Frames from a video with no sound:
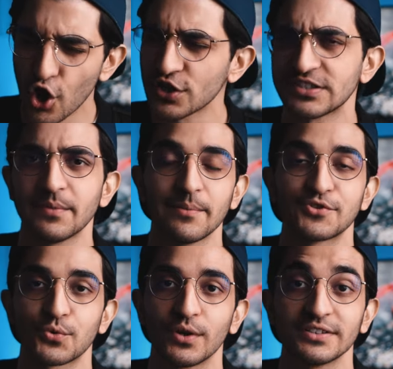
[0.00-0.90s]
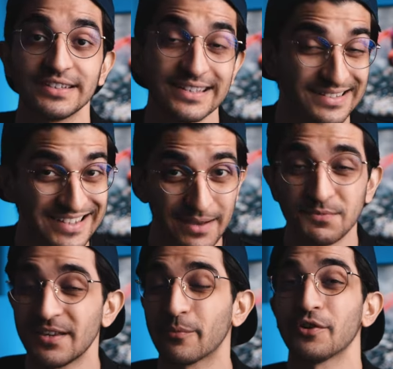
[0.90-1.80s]
awesome image quality,
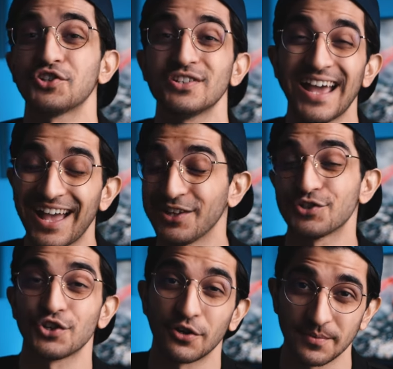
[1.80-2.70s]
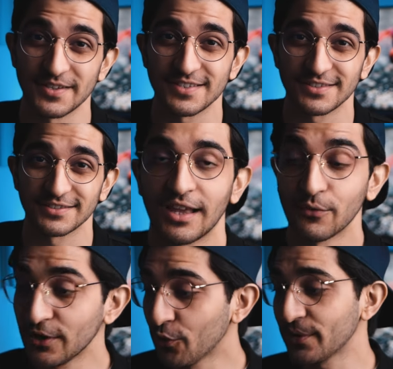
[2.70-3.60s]
depth separation, and sharpness. I
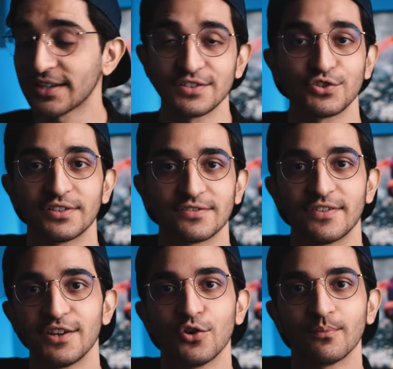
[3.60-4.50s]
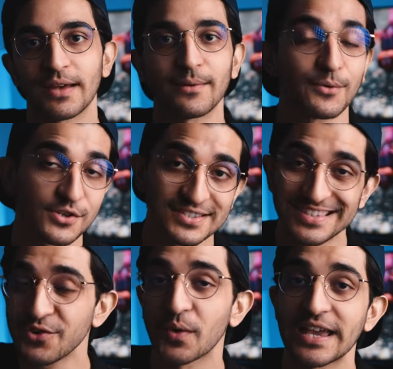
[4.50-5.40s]
really hope you guys enjoyed this video, and I'm going to
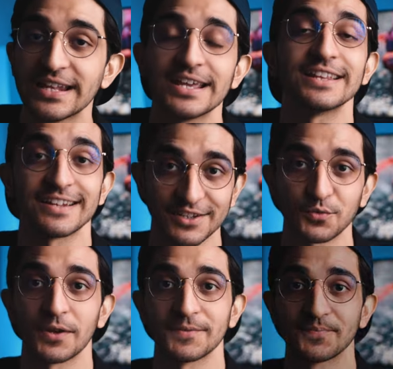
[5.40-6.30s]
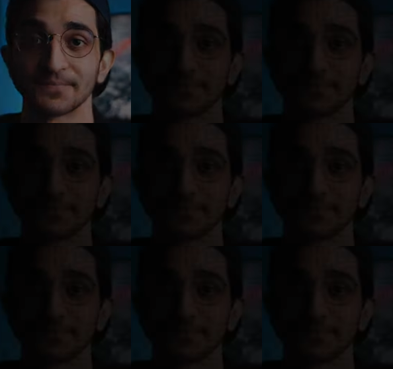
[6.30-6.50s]
see you again in the next one.